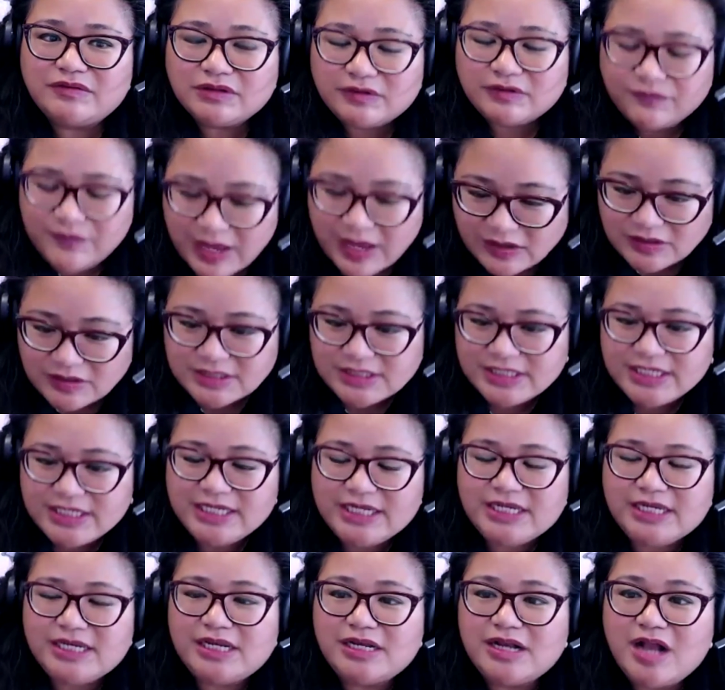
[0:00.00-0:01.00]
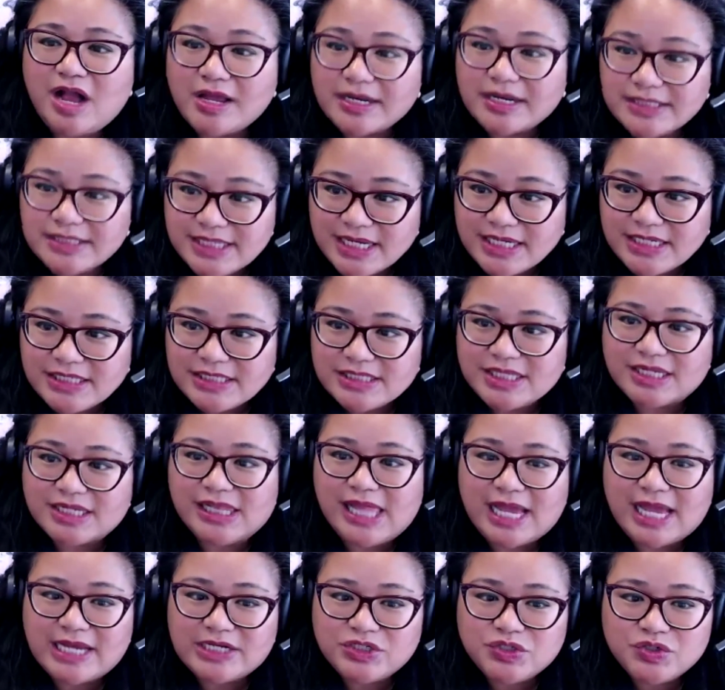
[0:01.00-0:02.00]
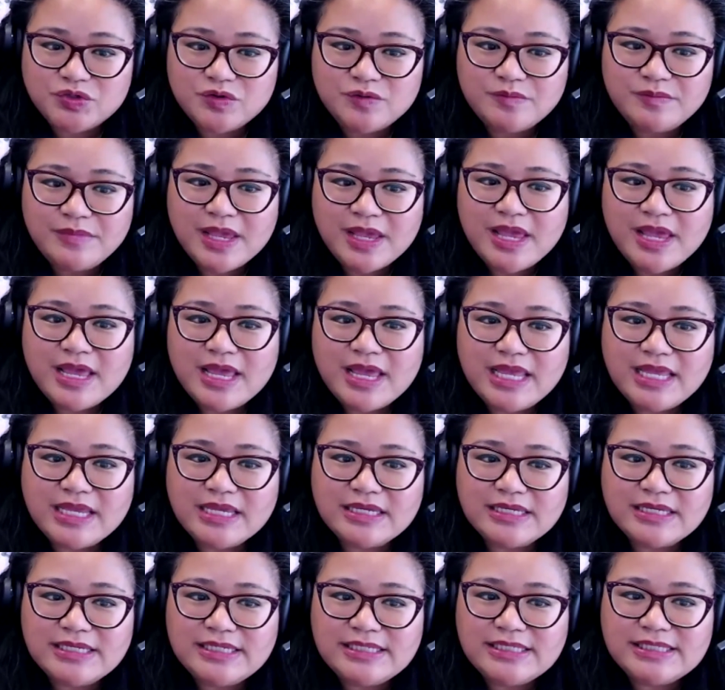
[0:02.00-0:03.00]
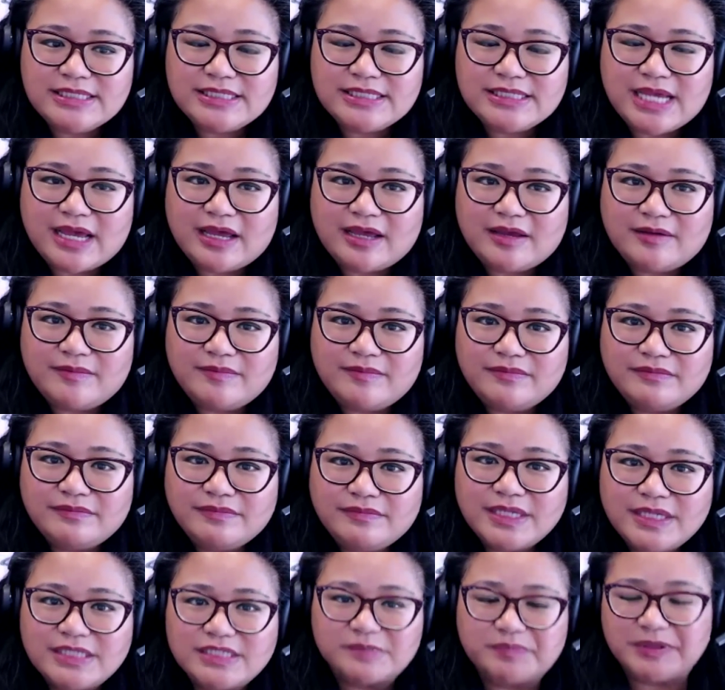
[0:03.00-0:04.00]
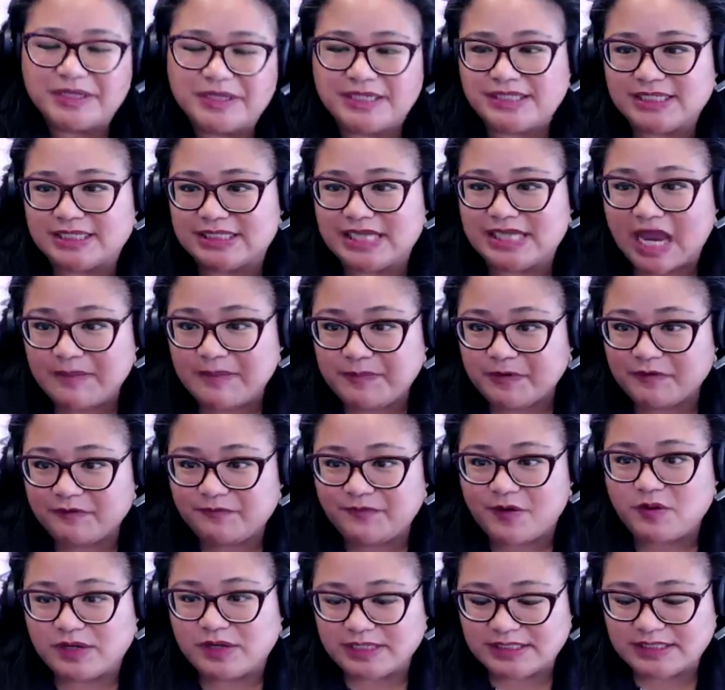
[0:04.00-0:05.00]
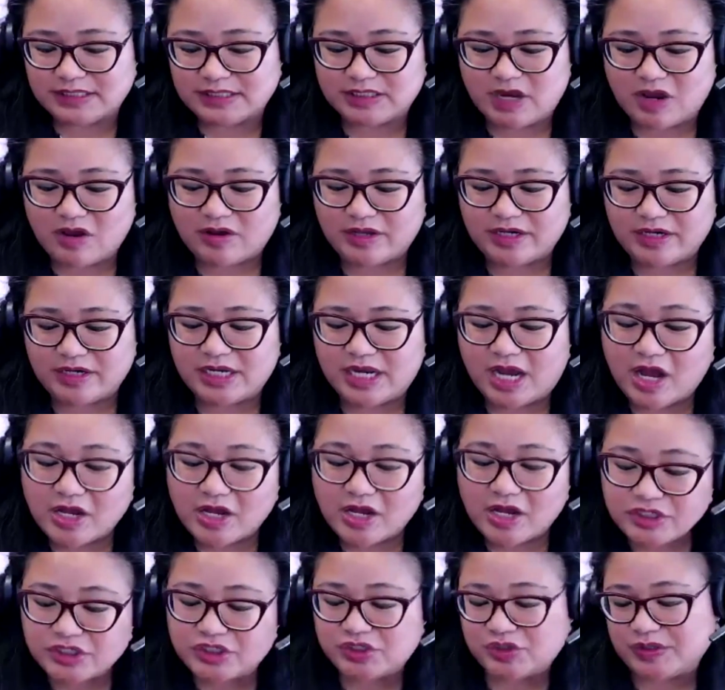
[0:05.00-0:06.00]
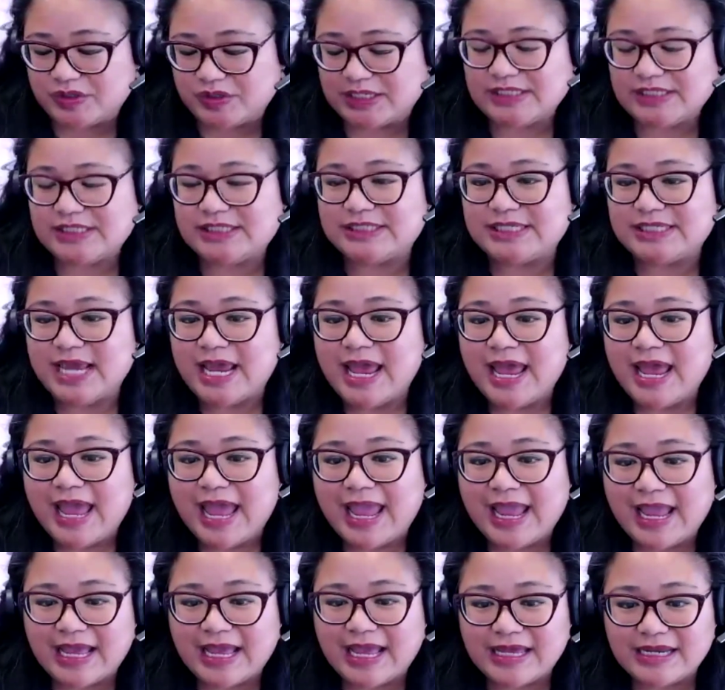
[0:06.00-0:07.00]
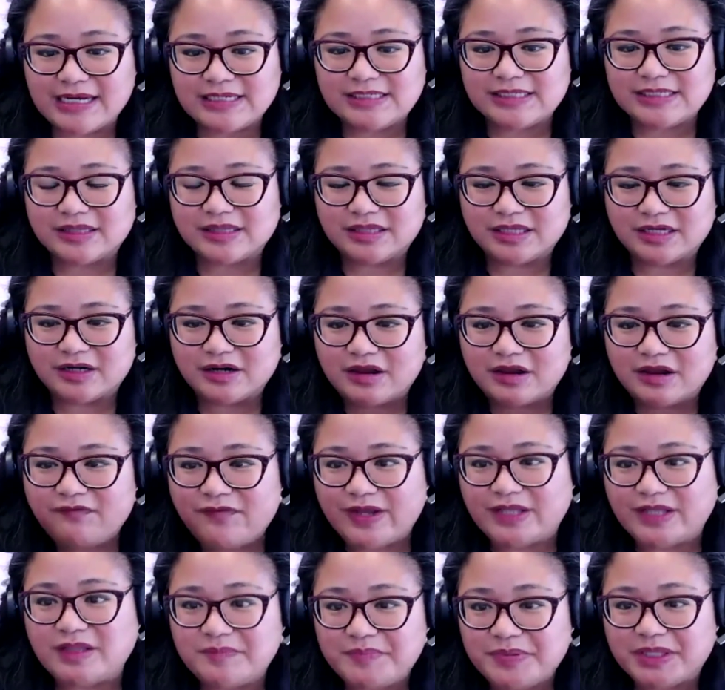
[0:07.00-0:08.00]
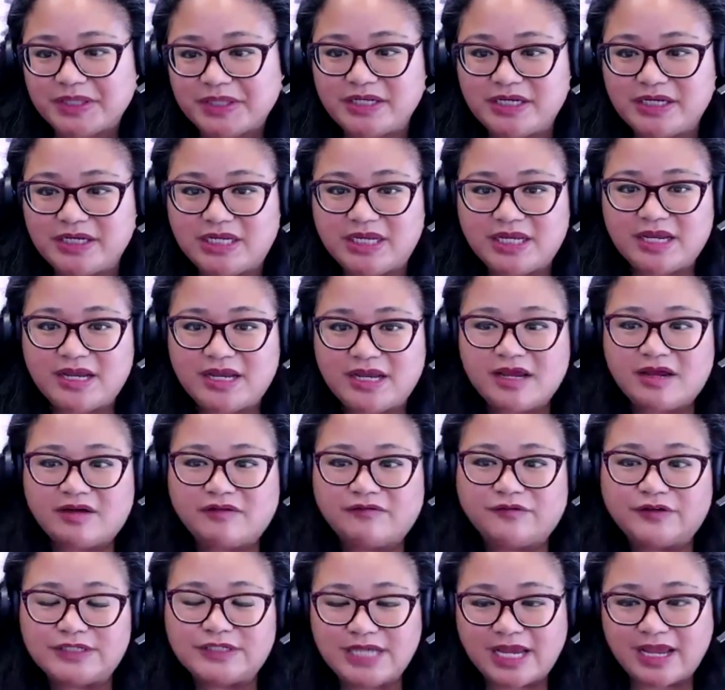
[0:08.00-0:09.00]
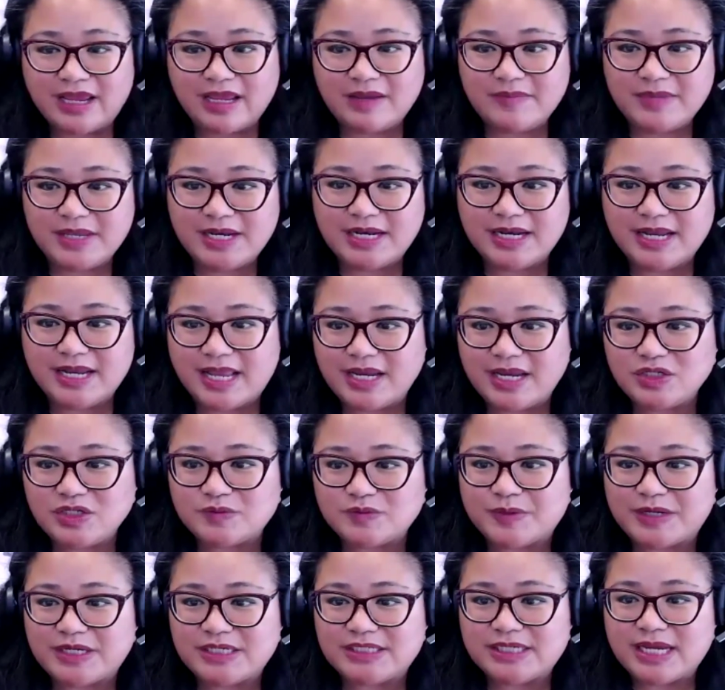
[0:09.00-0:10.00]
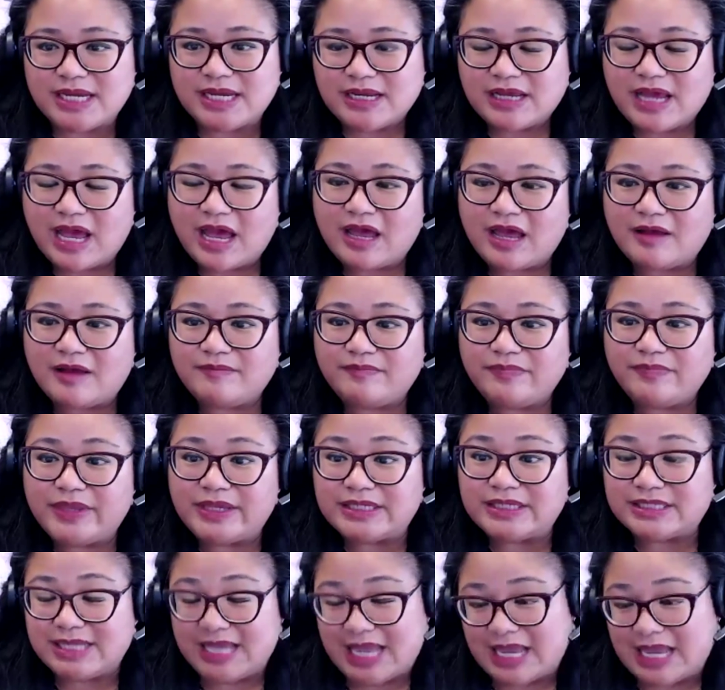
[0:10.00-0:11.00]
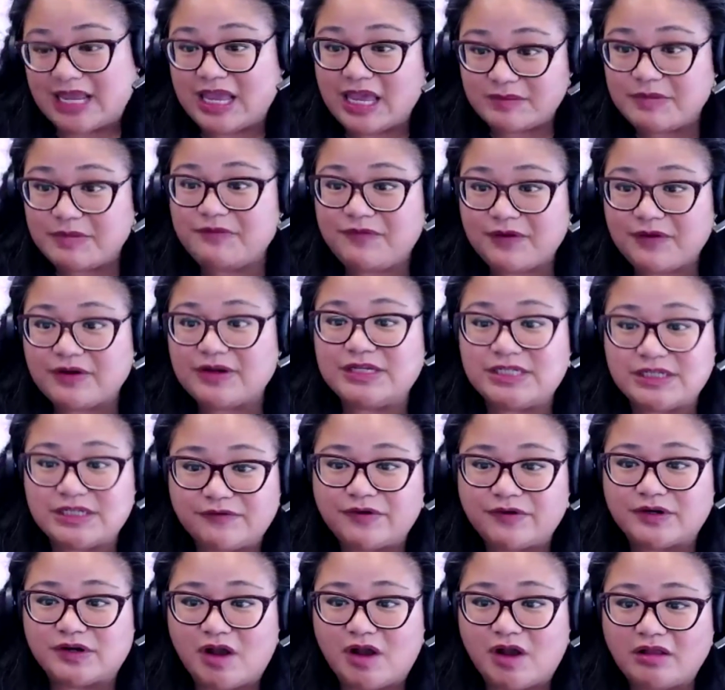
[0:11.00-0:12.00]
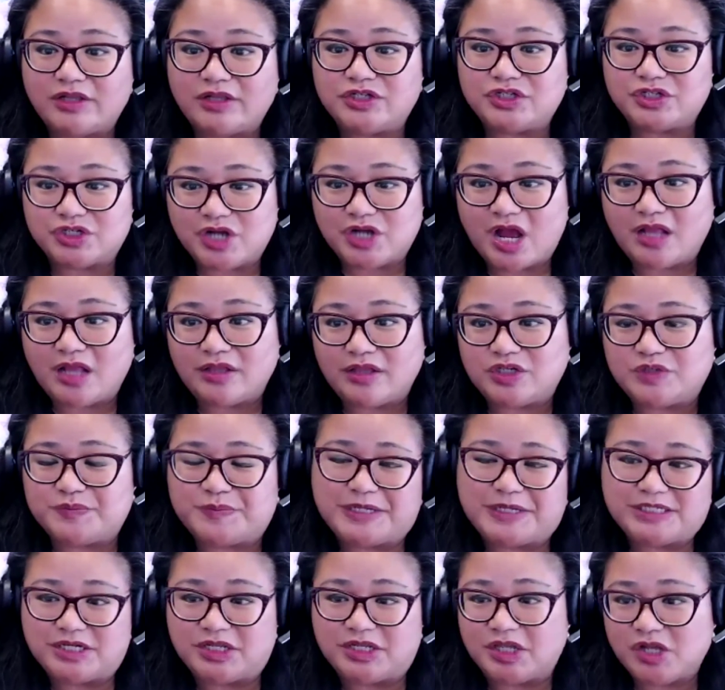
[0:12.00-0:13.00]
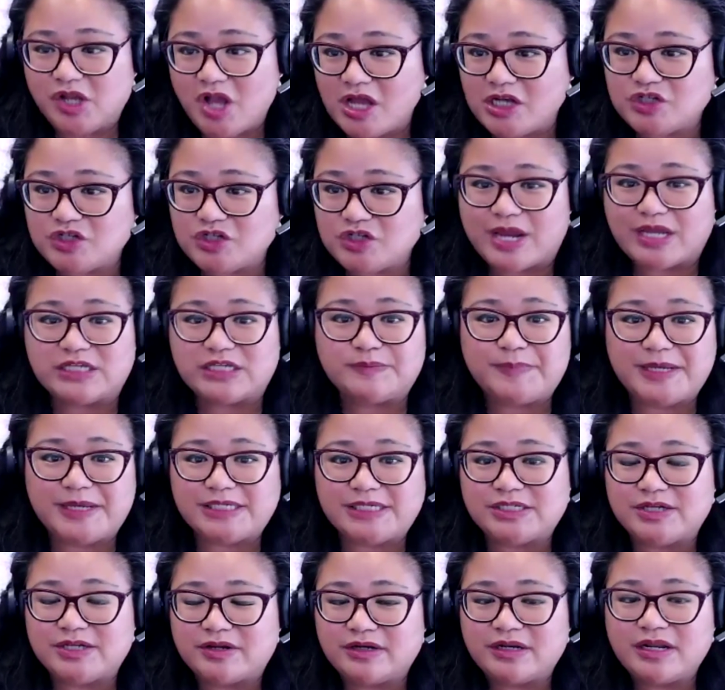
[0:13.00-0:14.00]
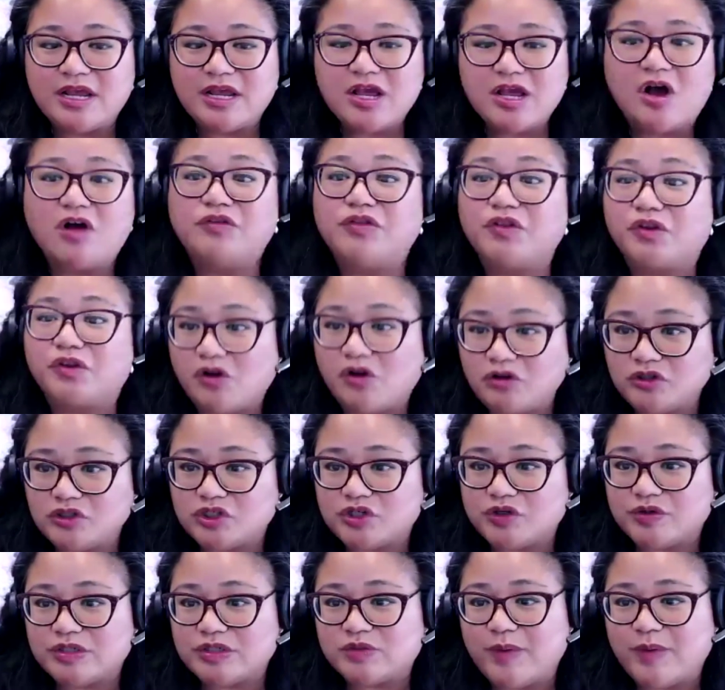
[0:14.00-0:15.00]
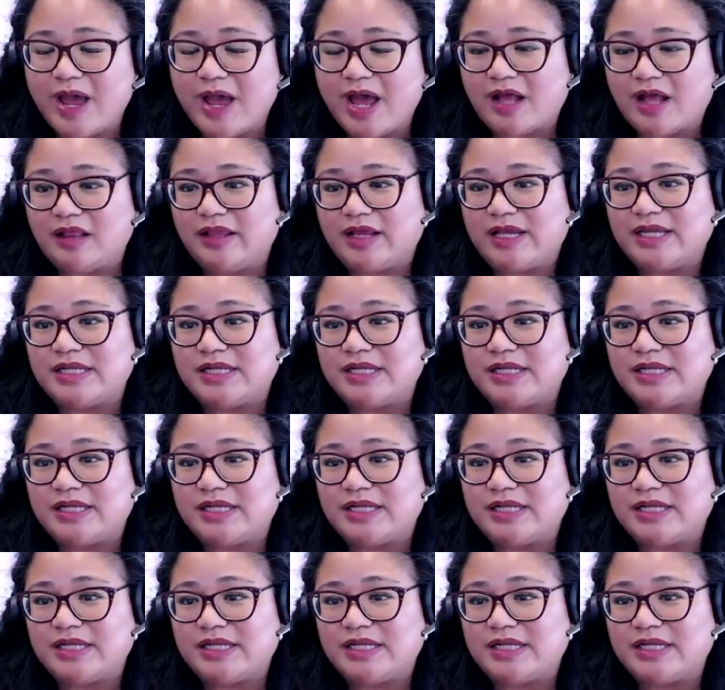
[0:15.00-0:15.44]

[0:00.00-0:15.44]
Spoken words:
the faculty context, the classroom, is a place that's hyper focused on students, and their availability for time and engagement it can be very different college to college based on the contracts, based on the culture as well.